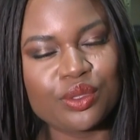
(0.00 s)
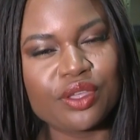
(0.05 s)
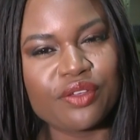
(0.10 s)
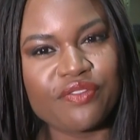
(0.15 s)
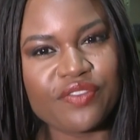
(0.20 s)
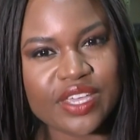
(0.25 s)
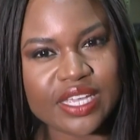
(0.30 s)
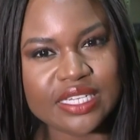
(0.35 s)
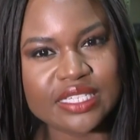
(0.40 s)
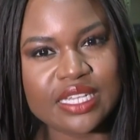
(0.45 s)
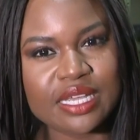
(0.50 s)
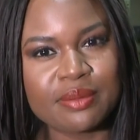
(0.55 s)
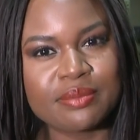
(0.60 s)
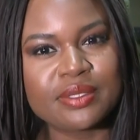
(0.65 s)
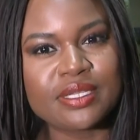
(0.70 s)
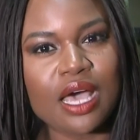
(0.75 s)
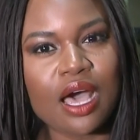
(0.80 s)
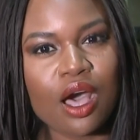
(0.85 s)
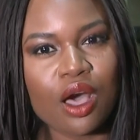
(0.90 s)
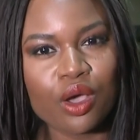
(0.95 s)

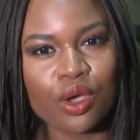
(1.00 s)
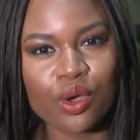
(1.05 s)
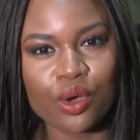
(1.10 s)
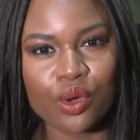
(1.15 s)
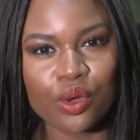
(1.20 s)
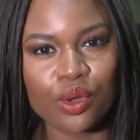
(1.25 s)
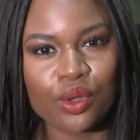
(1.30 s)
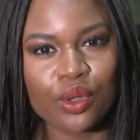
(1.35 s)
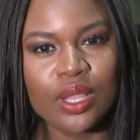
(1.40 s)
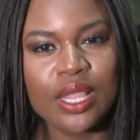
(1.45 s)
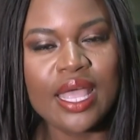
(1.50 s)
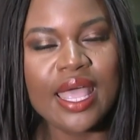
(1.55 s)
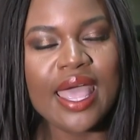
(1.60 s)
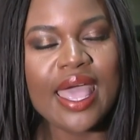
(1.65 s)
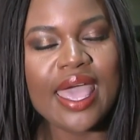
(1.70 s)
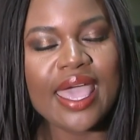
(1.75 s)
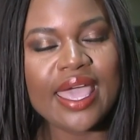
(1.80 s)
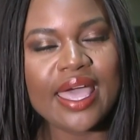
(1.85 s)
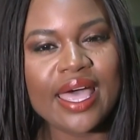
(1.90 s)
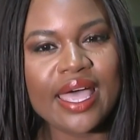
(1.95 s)
victim's uncle
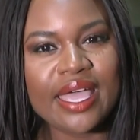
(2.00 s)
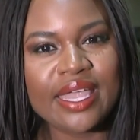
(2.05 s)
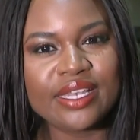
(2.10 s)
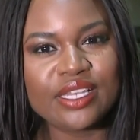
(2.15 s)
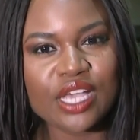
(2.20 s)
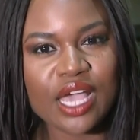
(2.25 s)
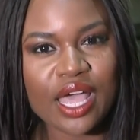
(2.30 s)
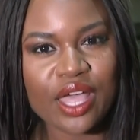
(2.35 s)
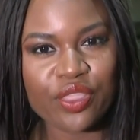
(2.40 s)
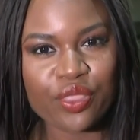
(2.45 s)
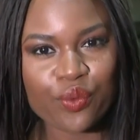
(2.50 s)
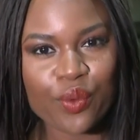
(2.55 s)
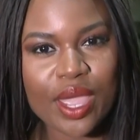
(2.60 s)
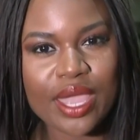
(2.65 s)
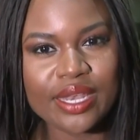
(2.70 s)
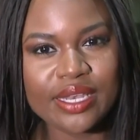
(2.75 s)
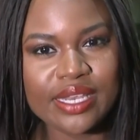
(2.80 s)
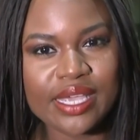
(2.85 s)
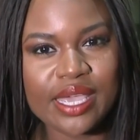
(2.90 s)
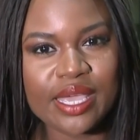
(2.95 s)
and
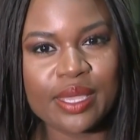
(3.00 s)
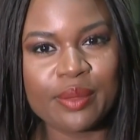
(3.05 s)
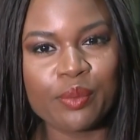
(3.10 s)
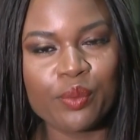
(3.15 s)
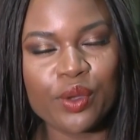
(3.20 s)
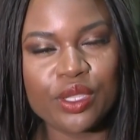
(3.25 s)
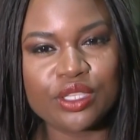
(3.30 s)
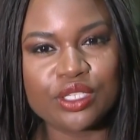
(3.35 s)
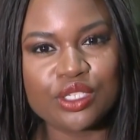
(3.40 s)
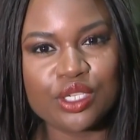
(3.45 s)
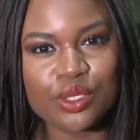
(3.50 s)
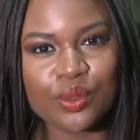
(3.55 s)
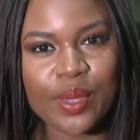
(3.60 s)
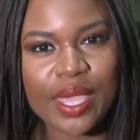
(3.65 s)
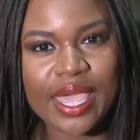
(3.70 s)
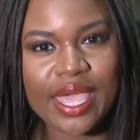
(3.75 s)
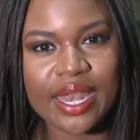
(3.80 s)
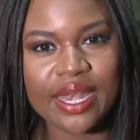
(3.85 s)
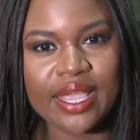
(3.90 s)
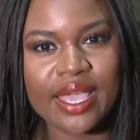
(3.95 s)
threatened him with two
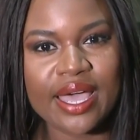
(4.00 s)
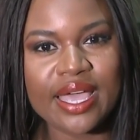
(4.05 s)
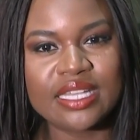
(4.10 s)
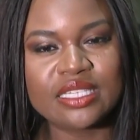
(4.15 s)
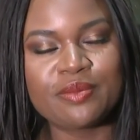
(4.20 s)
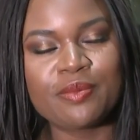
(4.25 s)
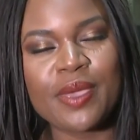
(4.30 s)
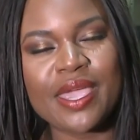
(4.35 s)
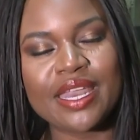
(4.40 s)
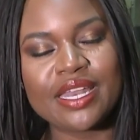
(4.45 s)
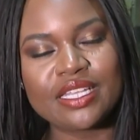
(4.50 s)
handguns, made